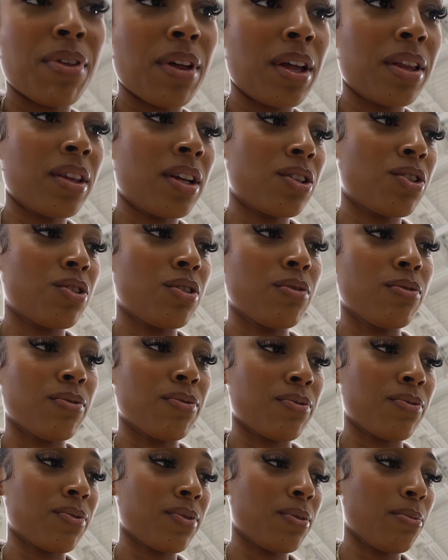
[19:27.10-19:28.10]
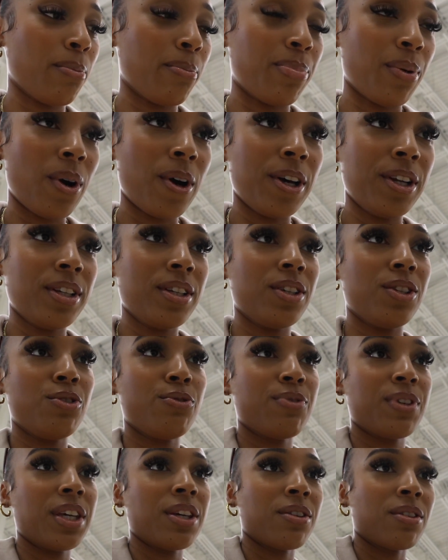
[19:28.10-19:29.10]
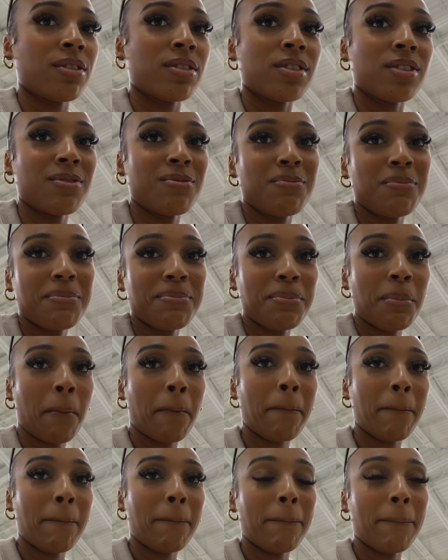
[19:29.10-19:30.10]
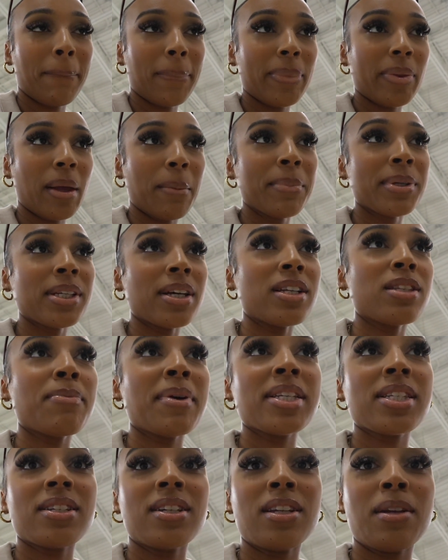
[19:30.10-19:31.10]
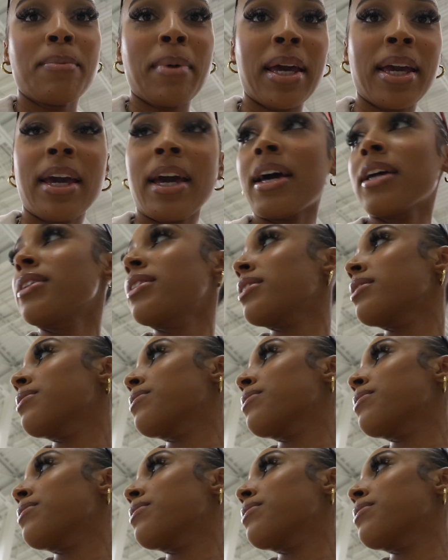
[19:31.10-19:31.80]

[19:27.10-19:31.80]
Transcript: thing that you but you've killed. Besides my son and my cat.